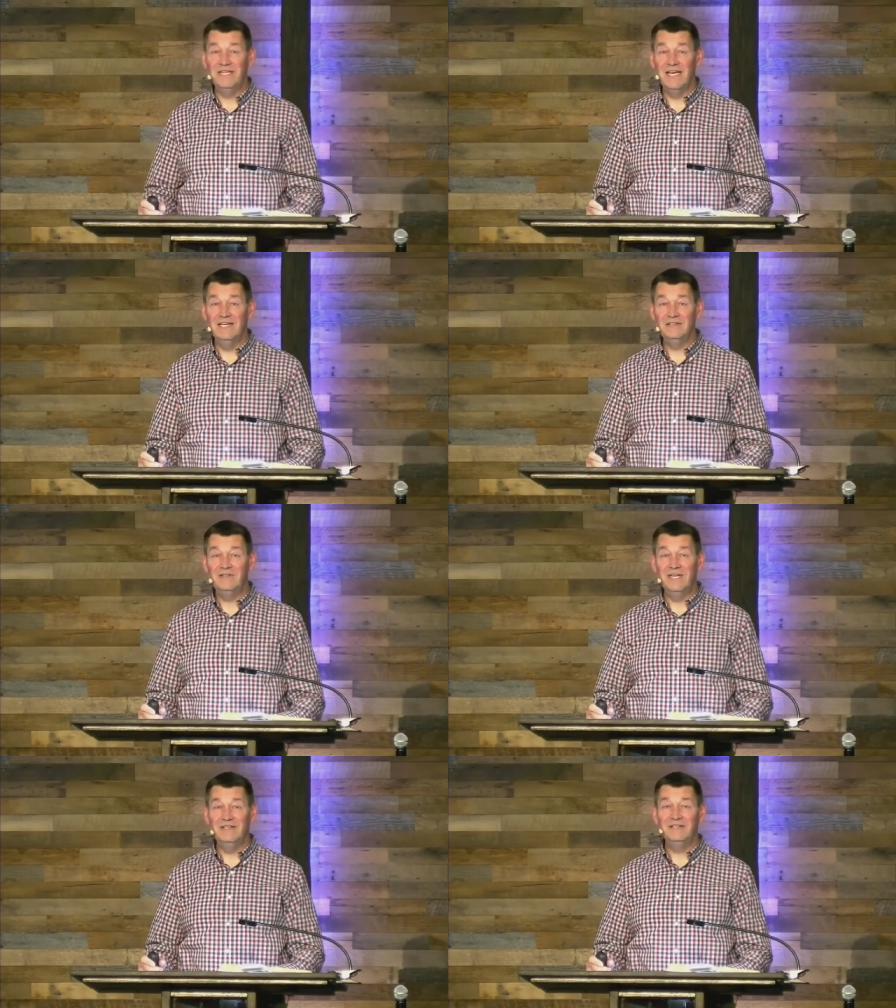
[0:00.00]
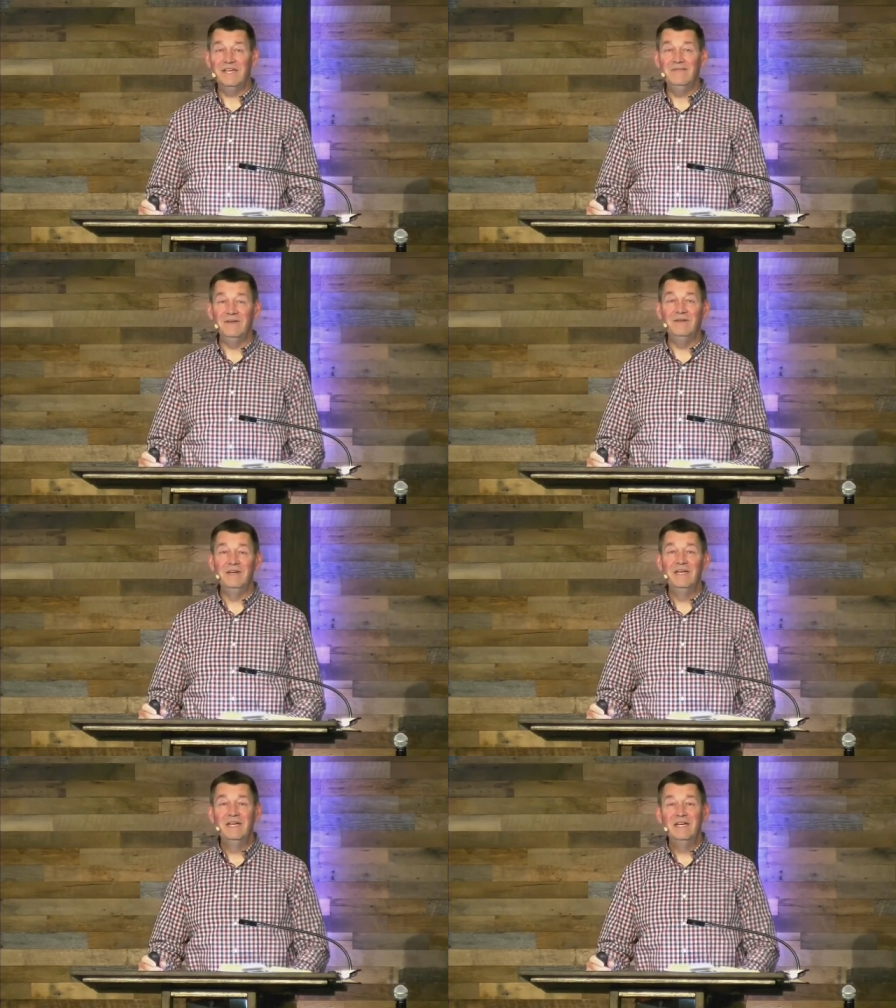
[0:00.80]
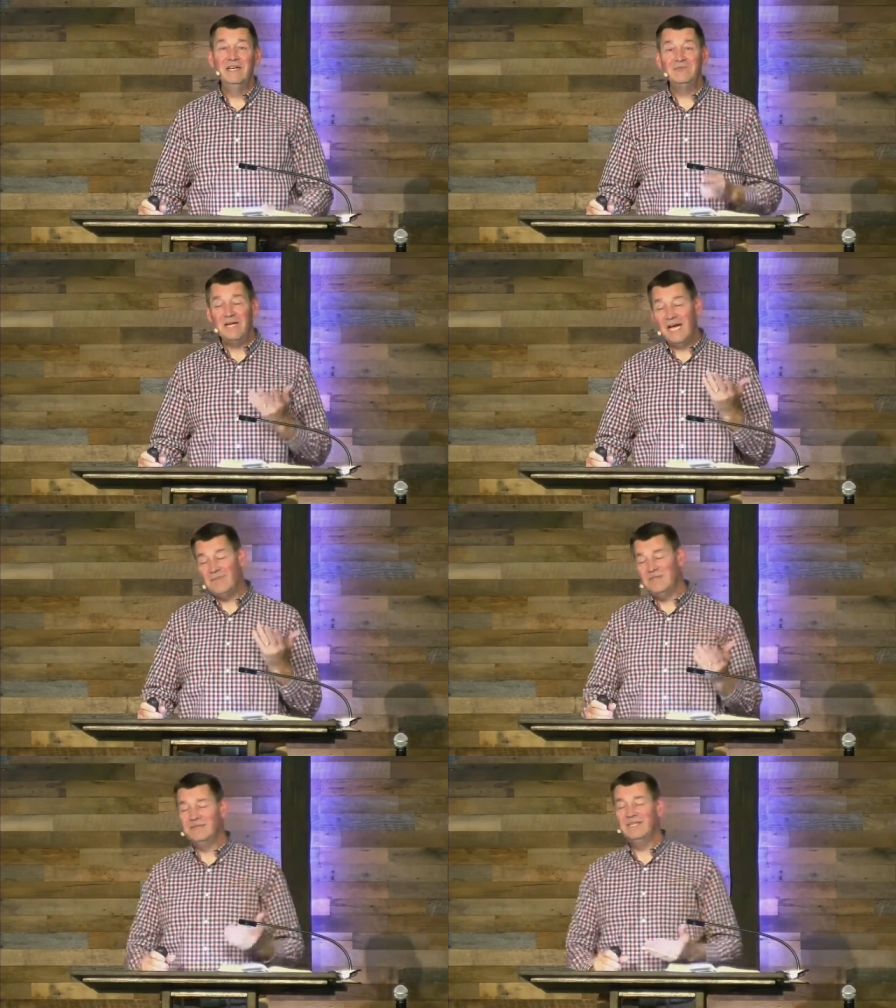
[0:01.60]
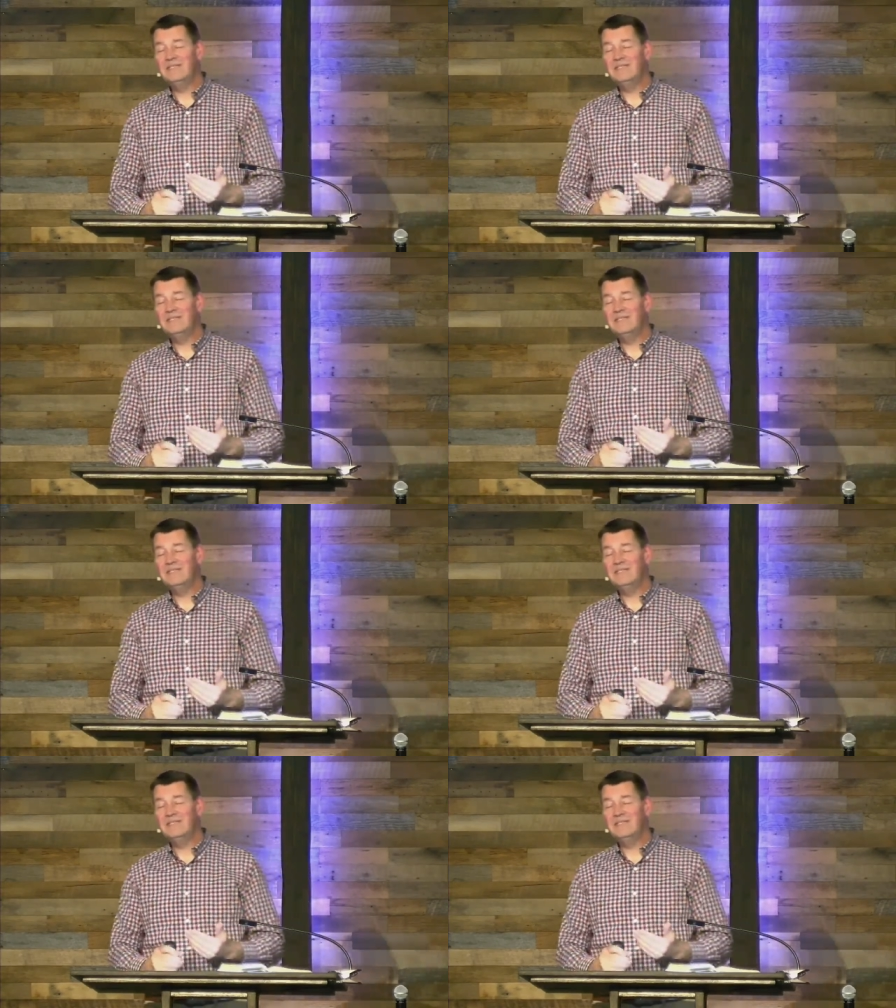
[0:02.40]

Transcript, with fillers: that history I just gave you. Here's what happens this is